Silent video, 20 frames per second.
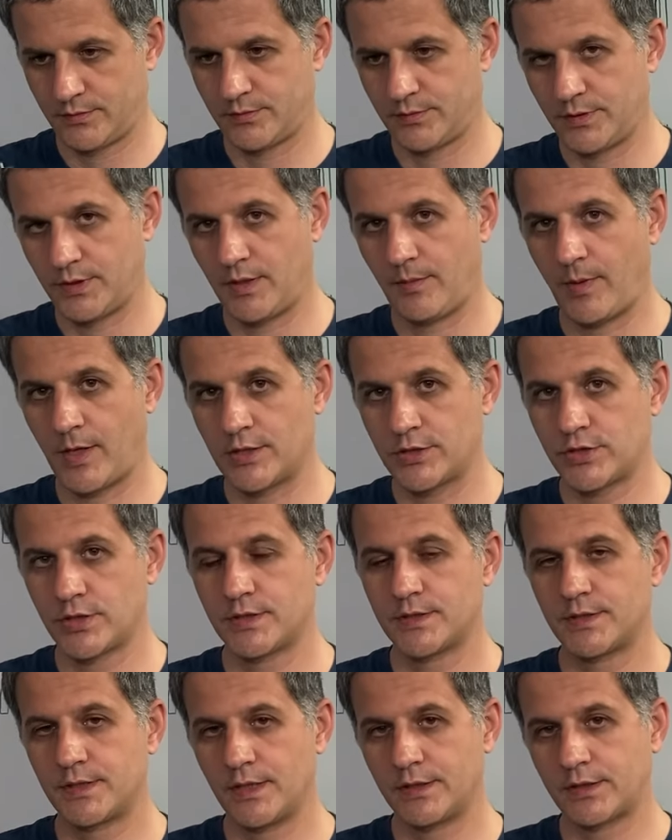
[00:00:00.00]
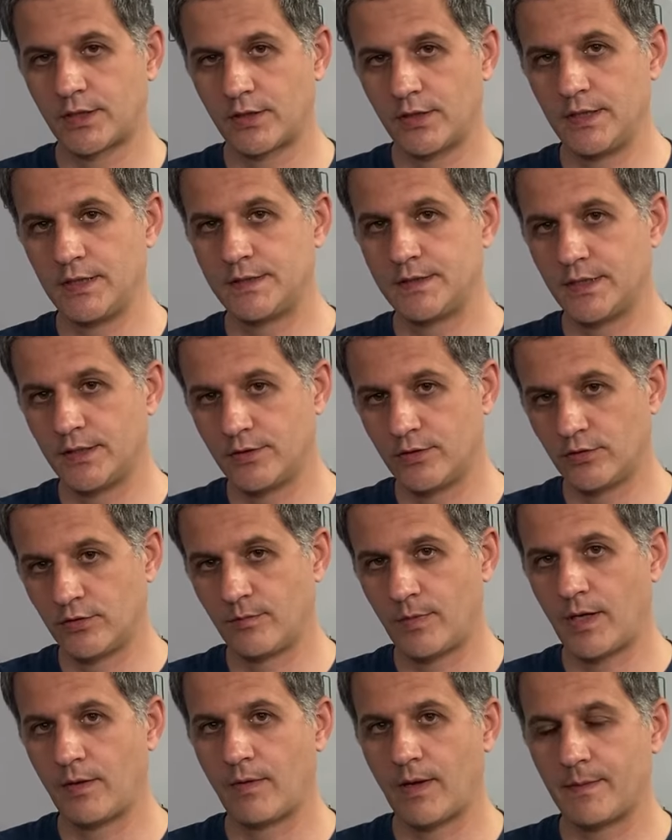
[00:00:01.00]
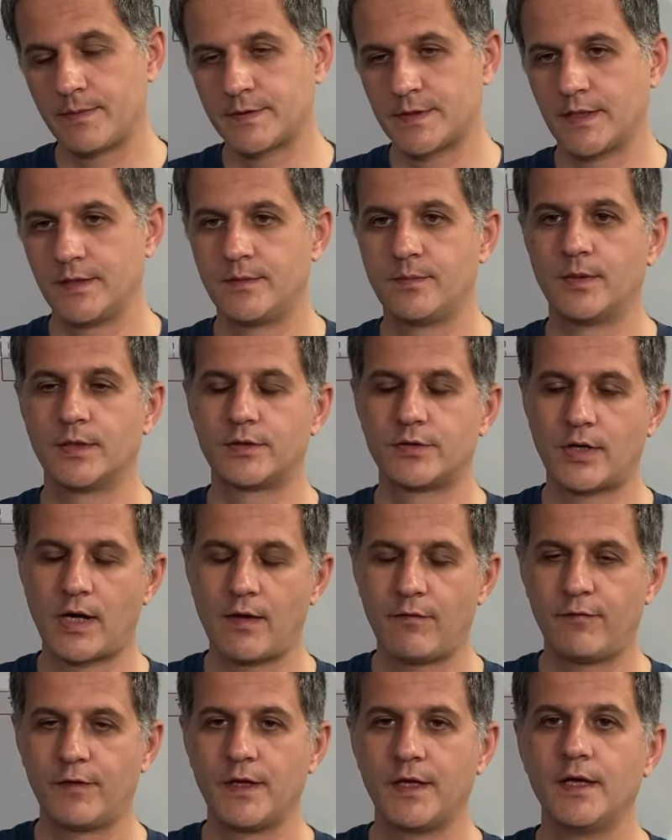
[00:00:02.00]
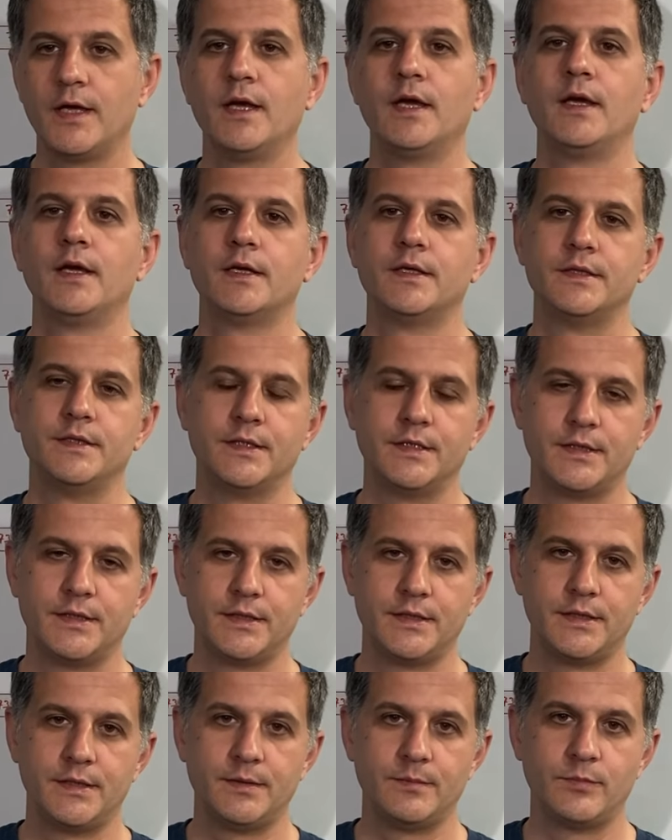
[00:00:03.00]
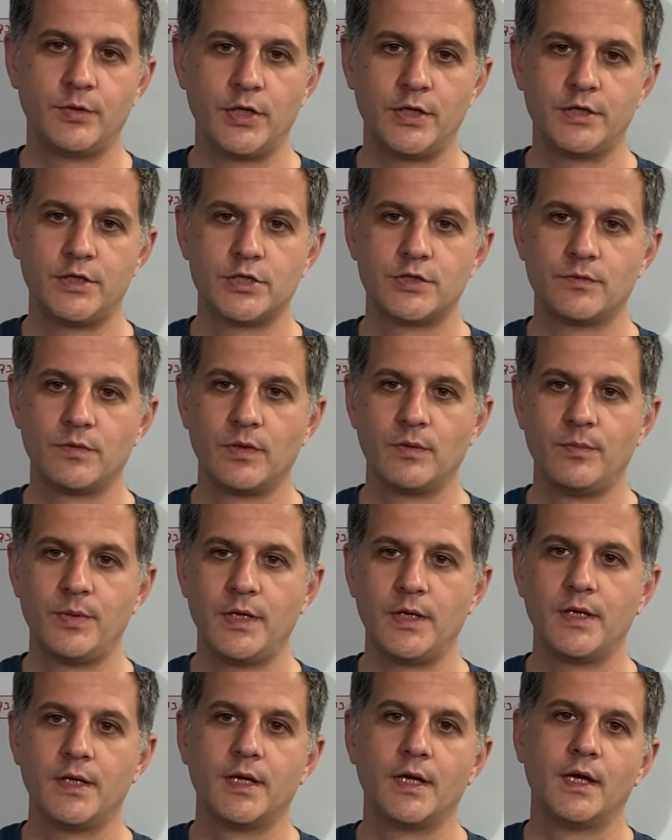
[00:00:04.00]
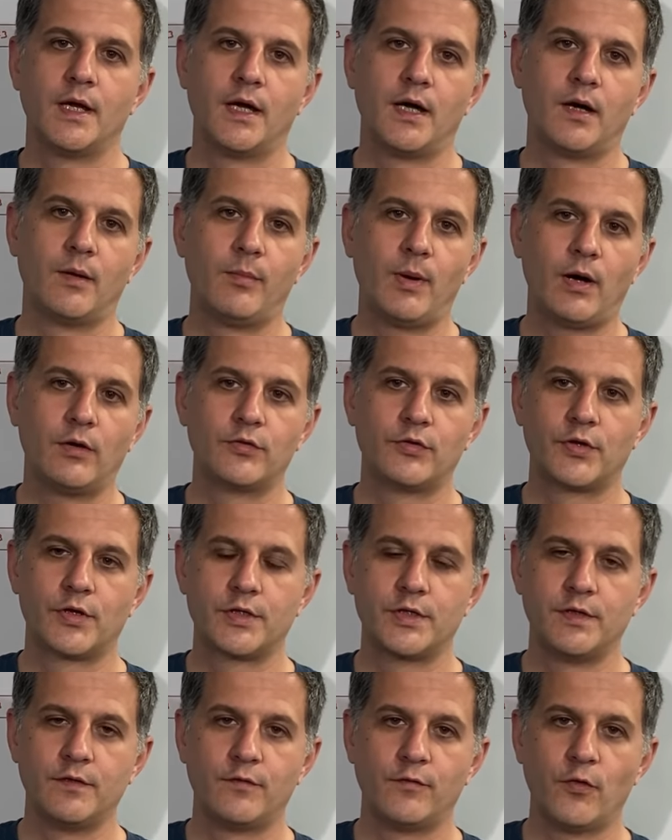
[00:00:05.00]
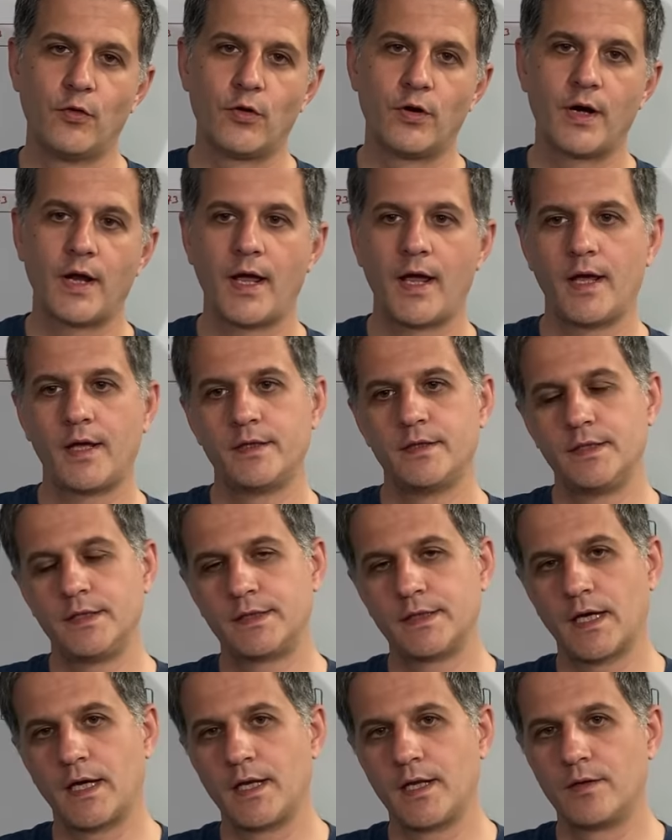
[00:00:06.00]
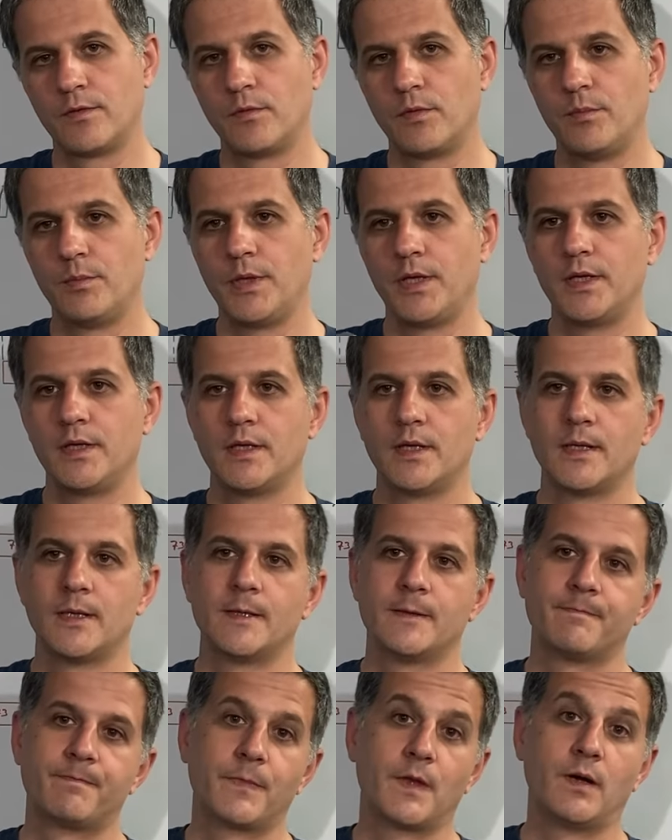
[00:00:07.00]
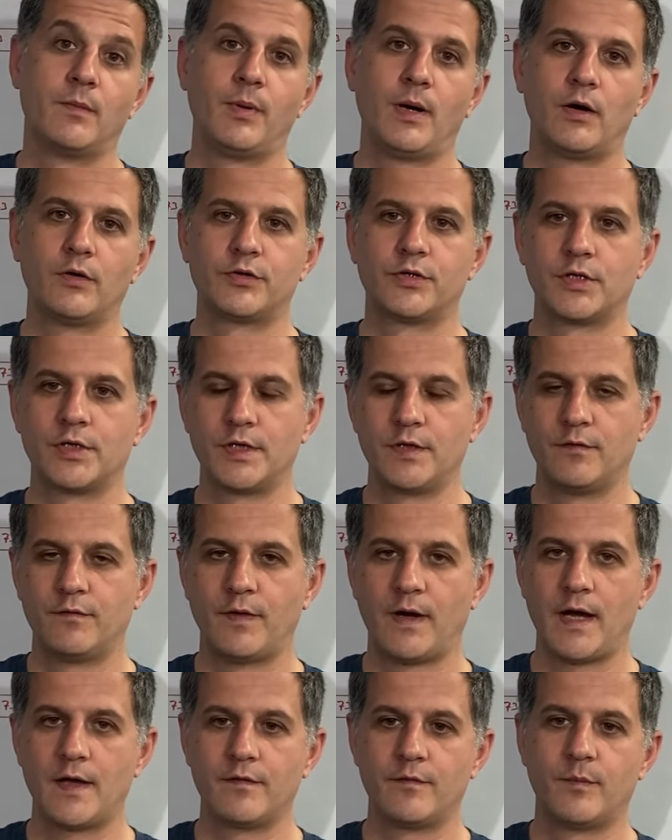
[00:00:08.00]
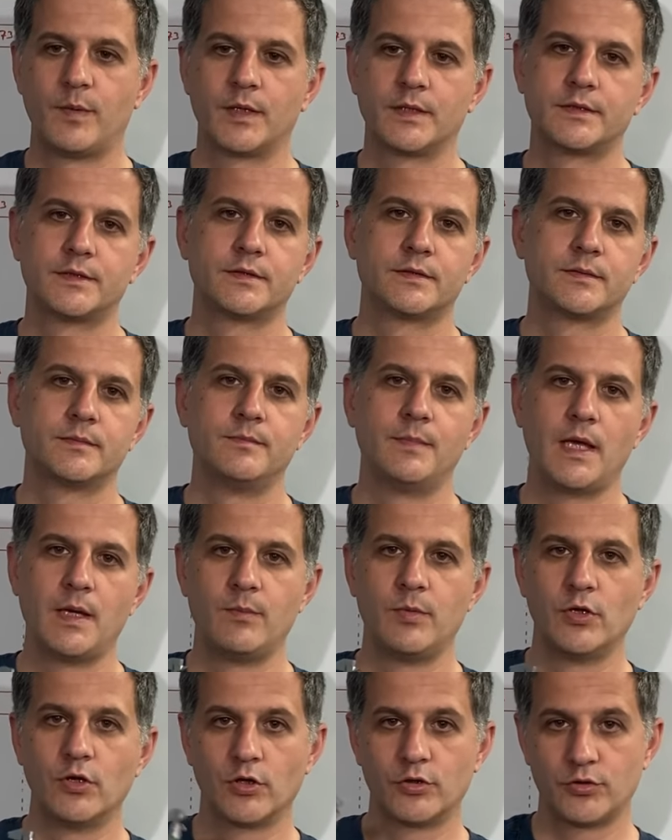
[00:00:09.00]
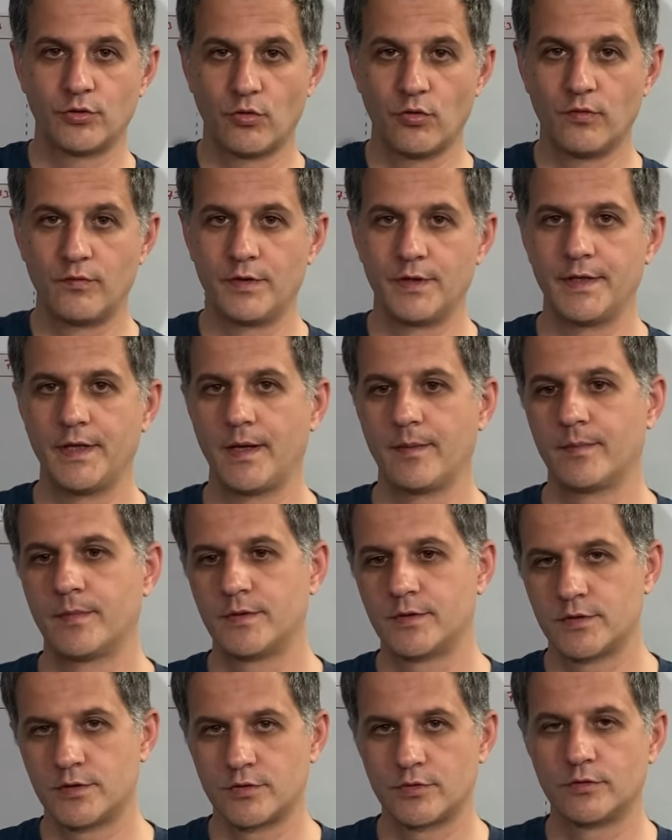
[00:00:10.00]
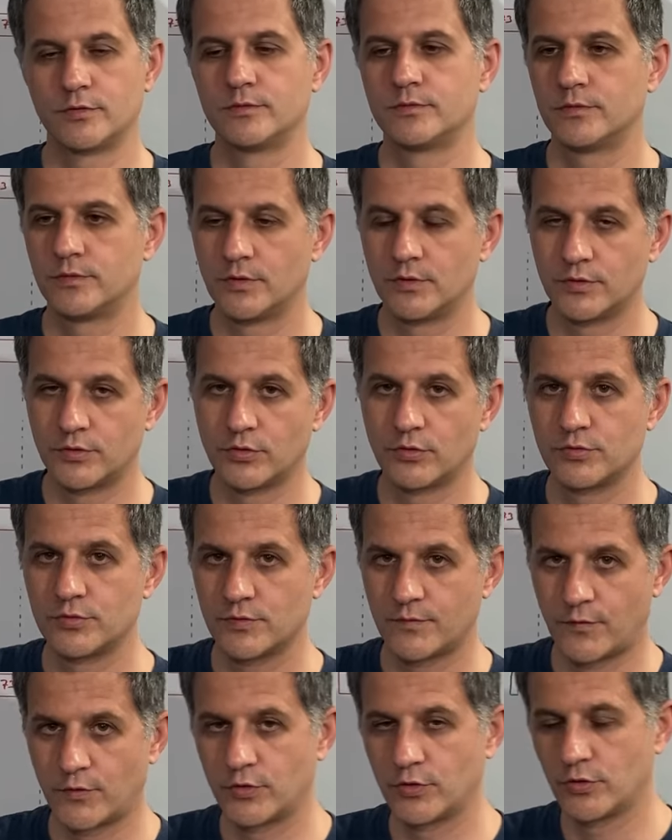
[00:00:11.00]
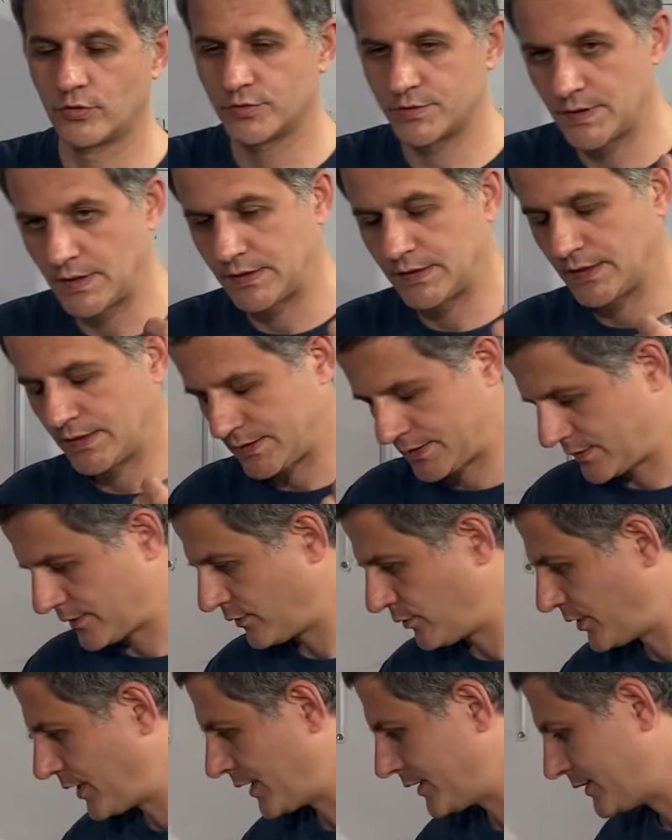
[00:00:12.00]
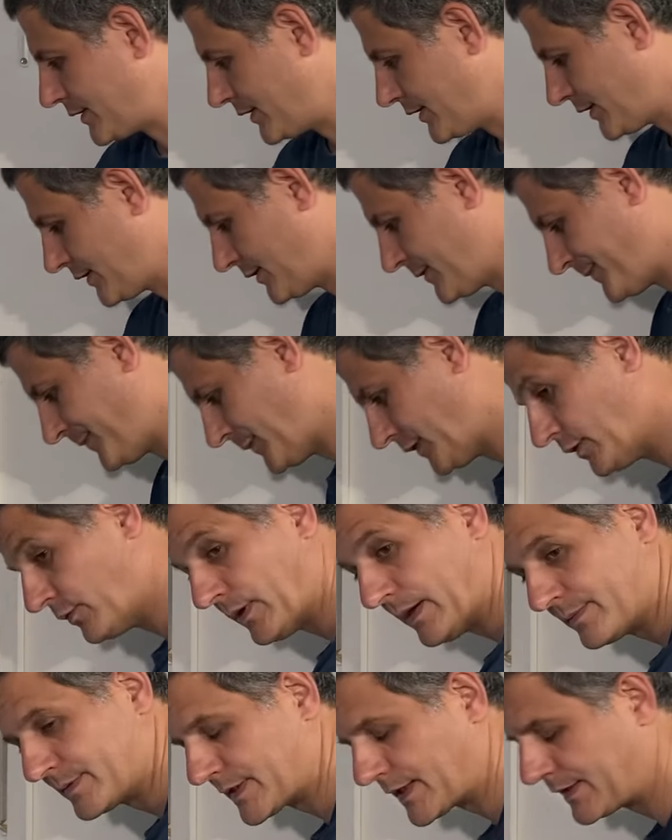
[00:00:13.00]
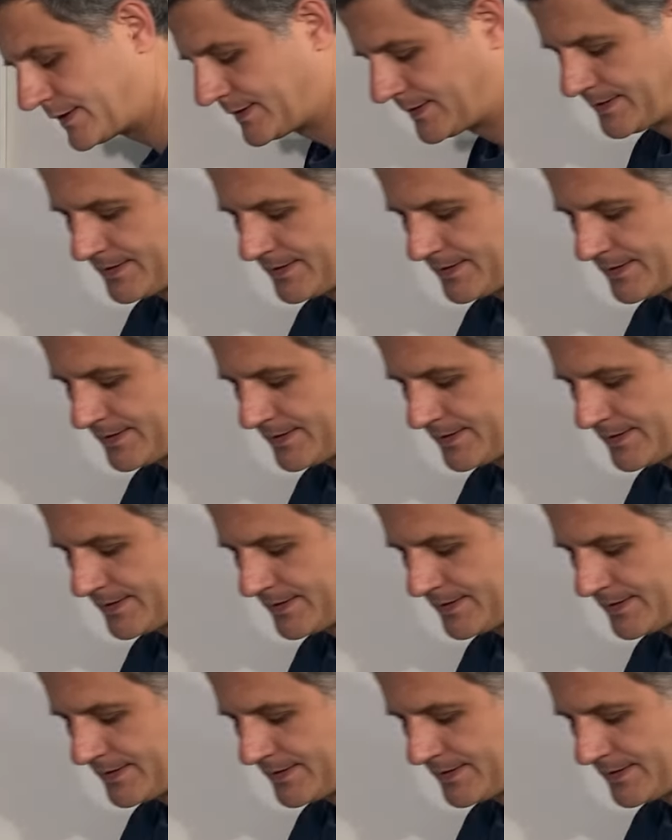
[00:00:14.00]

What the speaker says: dimensions that are listed on my website, but roughly the British will be about 34 and the Italian will be about 35, but maybe not over them. So for those details, look at the website,